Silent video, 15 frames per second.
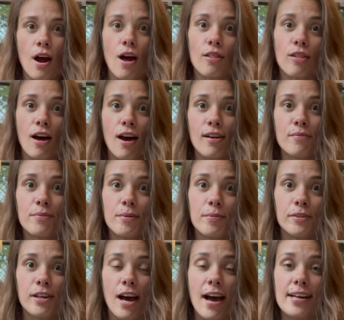a lot of
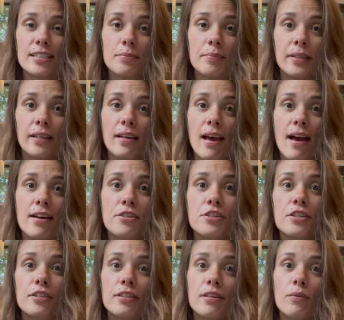people ask me.
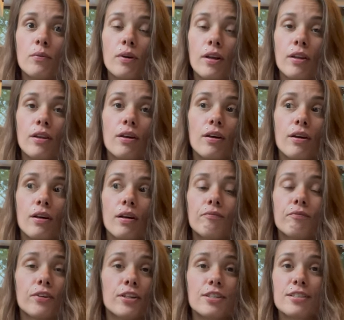Actually, one of the
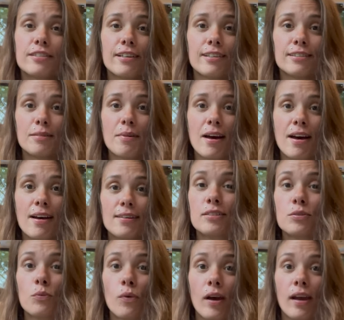first things I'm
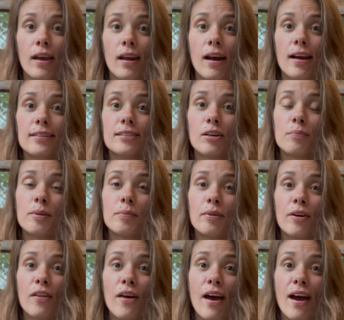asked when I tell
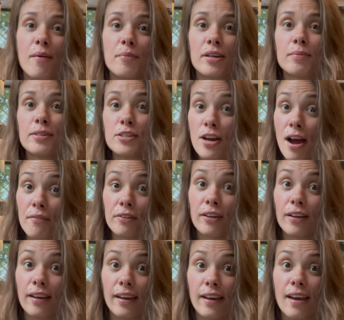people that I'm going to be
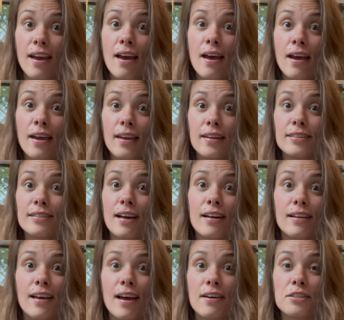traveling in a
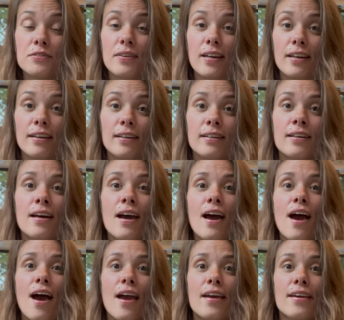tiny house van
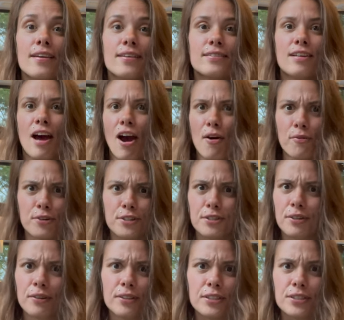is how are you
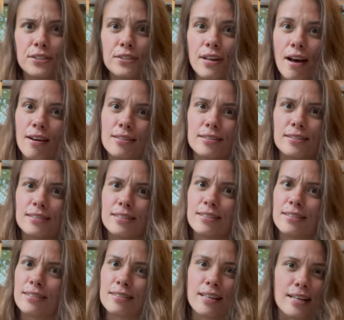going to do that? Is it
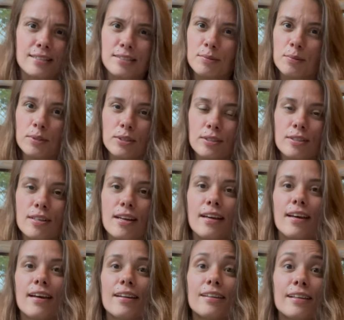accessible?
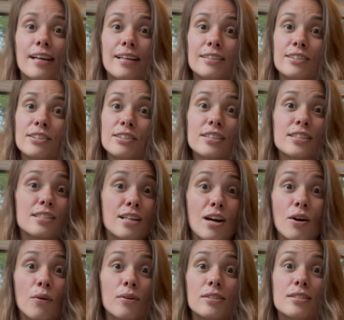And the answer is
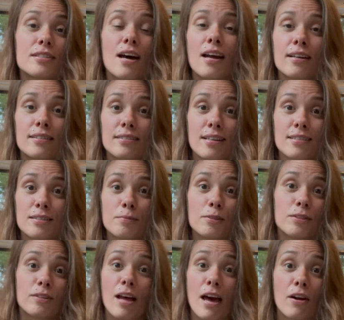no, it's not
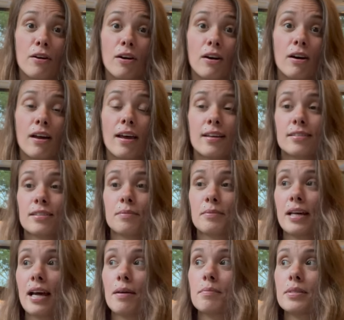accessible at all. And
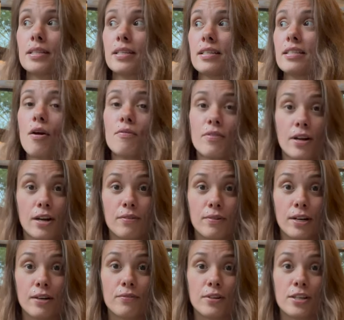sometimes it's very,
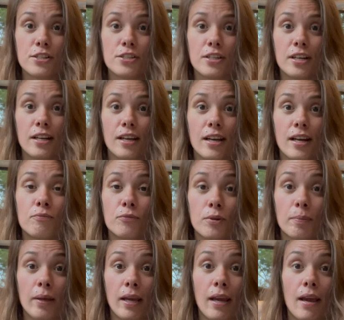very frustrating for
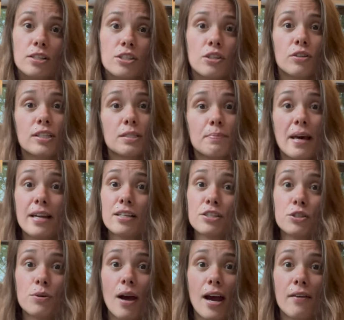me. So this bed is
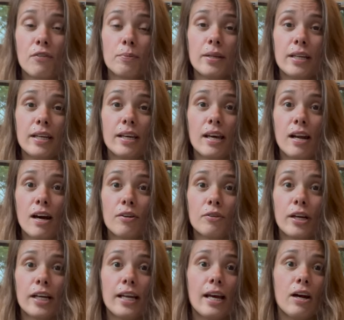too high for me to get on
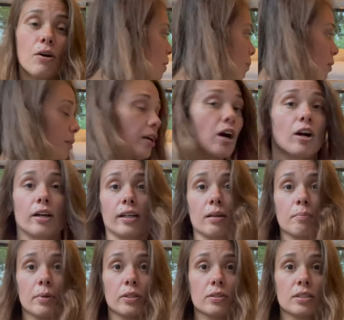right now, but we are gonna
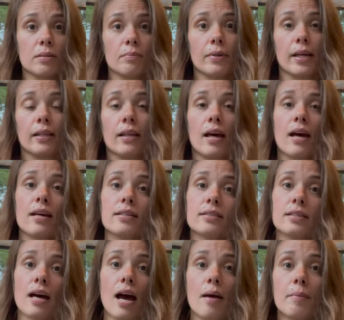build something that
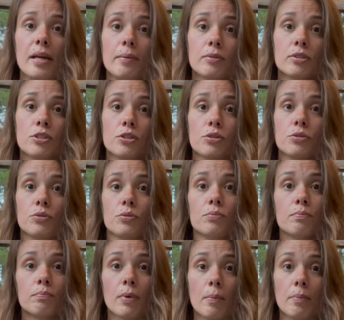I'm able to
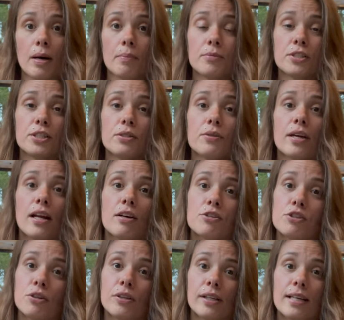bump up to and I'll
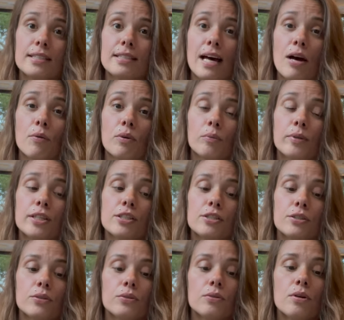show you guys that when we
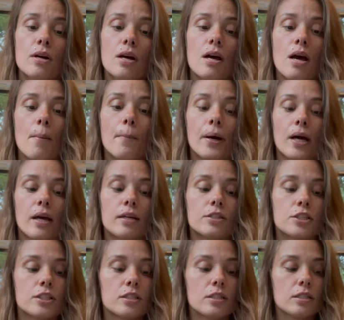do but
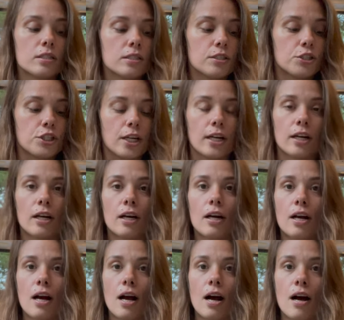just to
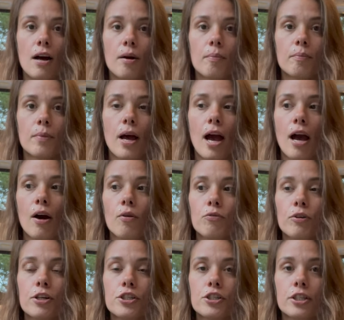share um, how
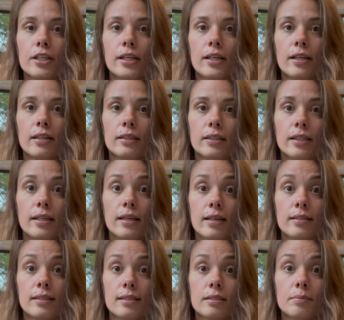frustrating the
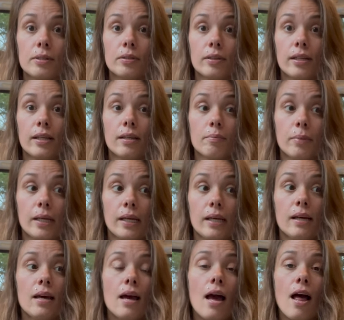inaccessibility can
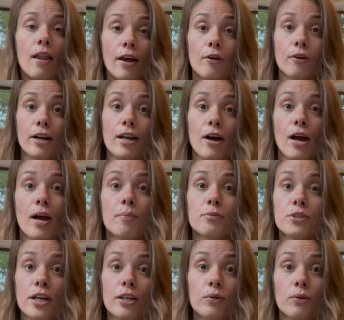be. Like right now I'm
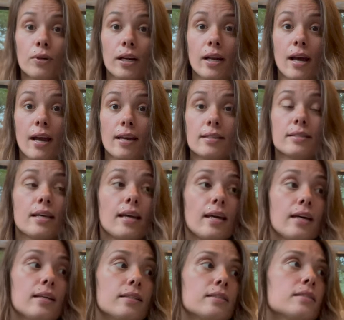trying to organize
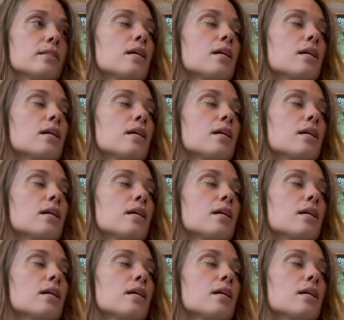and